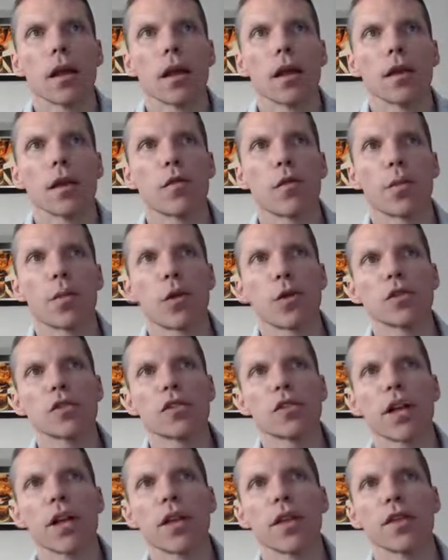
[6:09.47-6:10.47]
The report
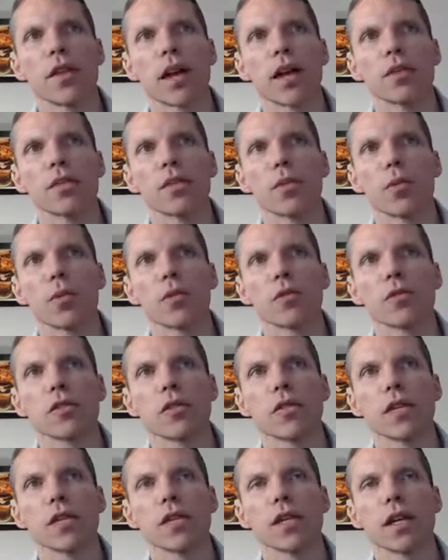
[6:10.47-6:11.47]
said that supporters
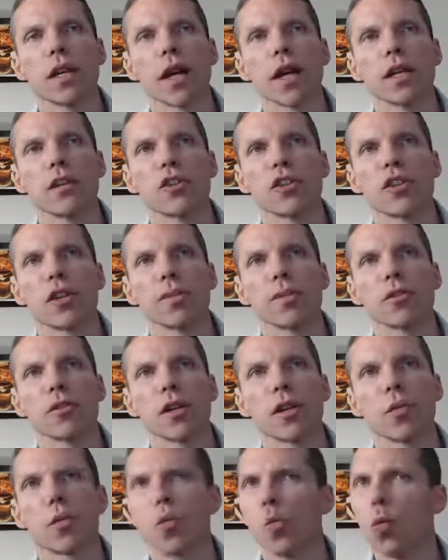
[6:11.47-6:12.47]
of this ideology
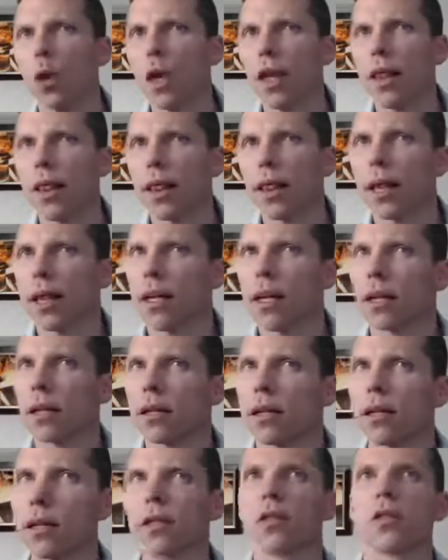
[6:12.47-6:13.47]
demonstrate a
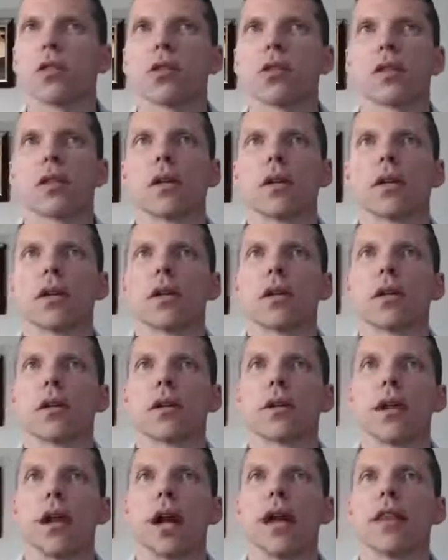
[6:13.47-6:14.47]
willingness
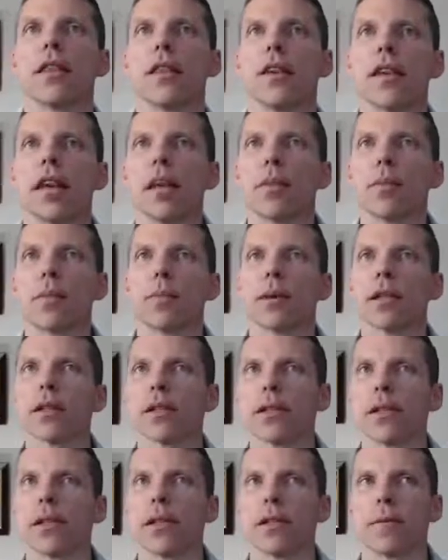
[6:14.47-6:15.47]
and the
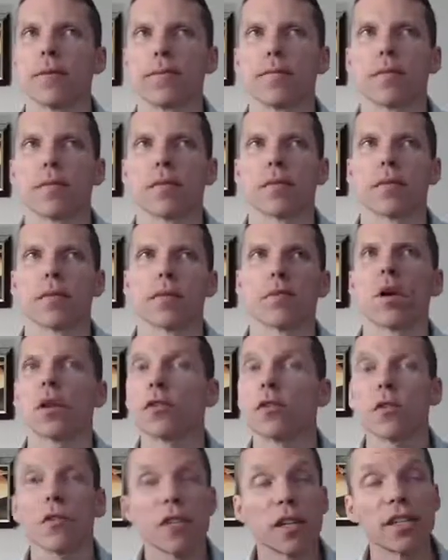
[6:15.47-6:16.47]
capability,
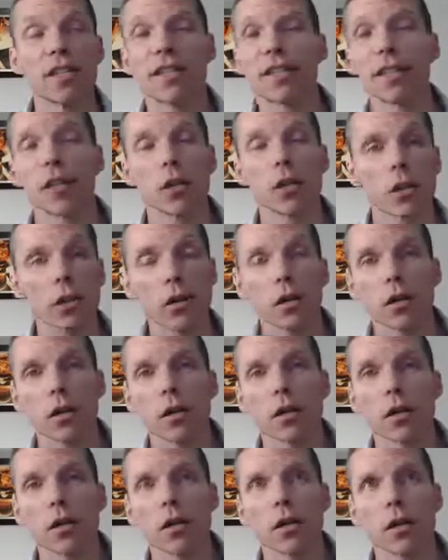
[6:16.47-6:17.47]
to consider
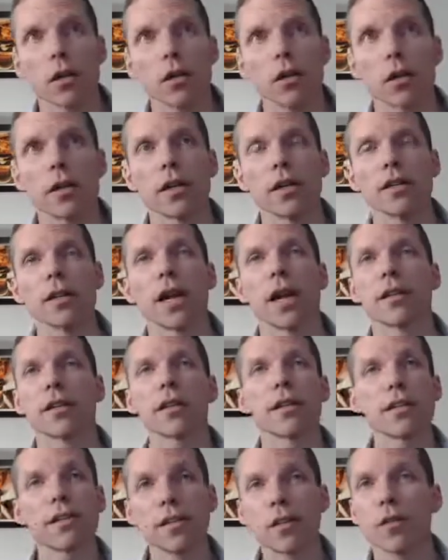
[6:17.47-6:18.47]
an attack,
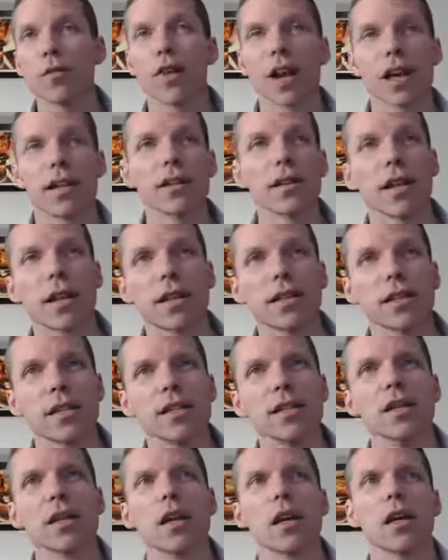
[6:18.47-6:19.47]
to consider
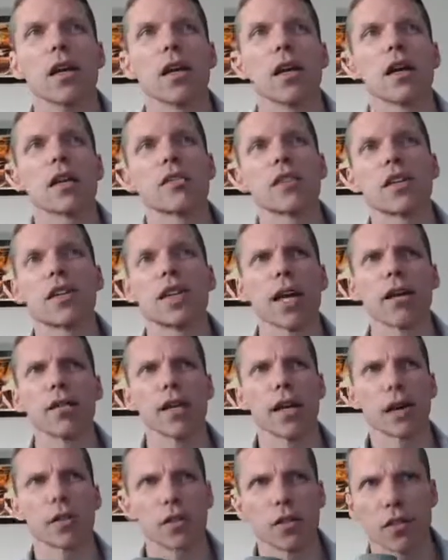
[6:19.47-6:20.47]
vandalizing, to
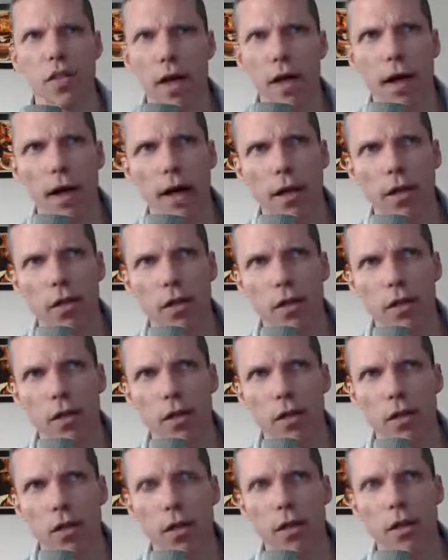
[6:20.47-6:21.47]
carry out attacks.
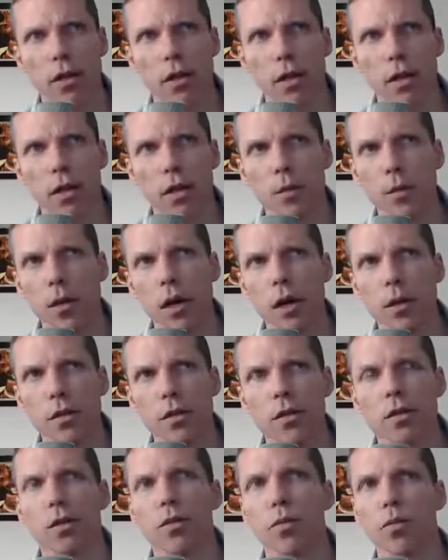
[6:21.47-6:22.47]
They
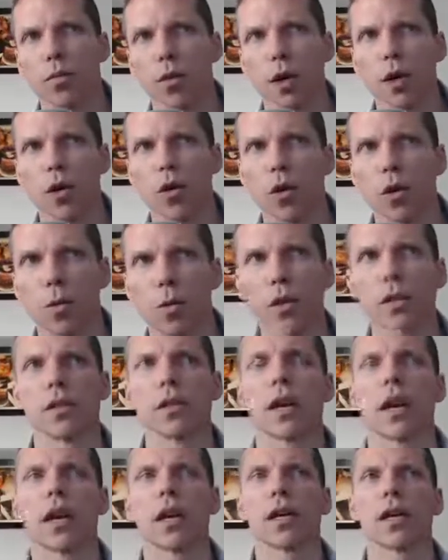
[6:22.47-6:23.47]
might break
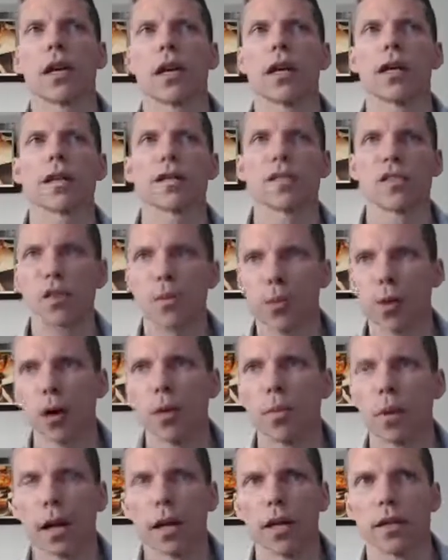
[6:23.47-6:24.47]
open a can of spray
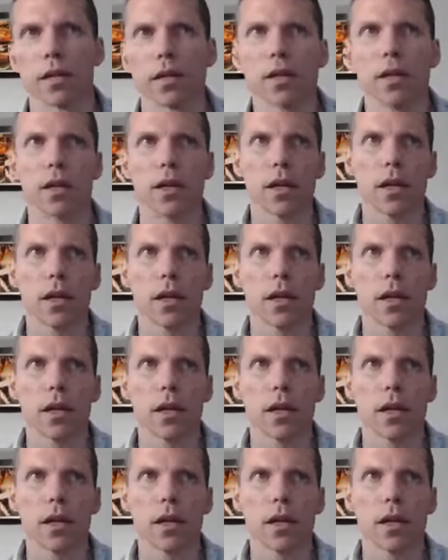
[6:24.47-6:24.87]
paint